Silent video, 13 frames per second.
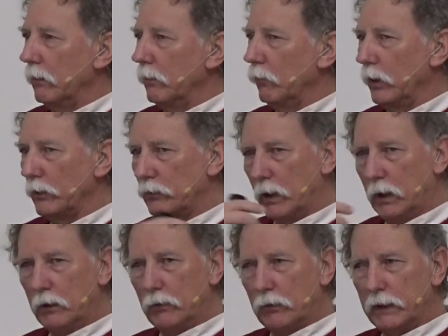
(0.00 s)
was
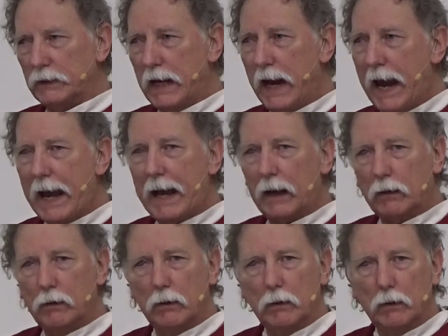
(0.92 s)
under attack
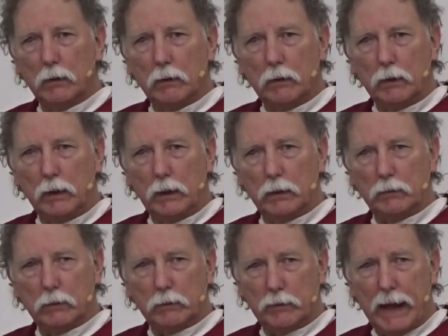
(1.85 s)
in
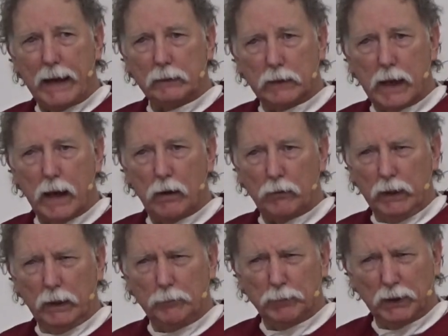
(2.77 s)
that county.
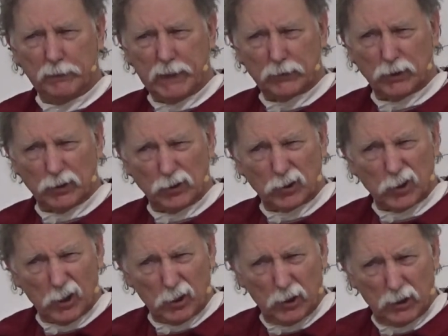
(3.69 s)
I believe that's a
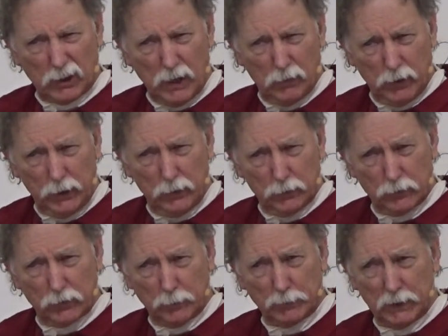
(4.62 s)
Stark County or
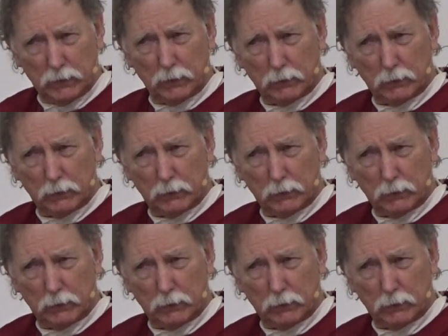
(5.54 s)
something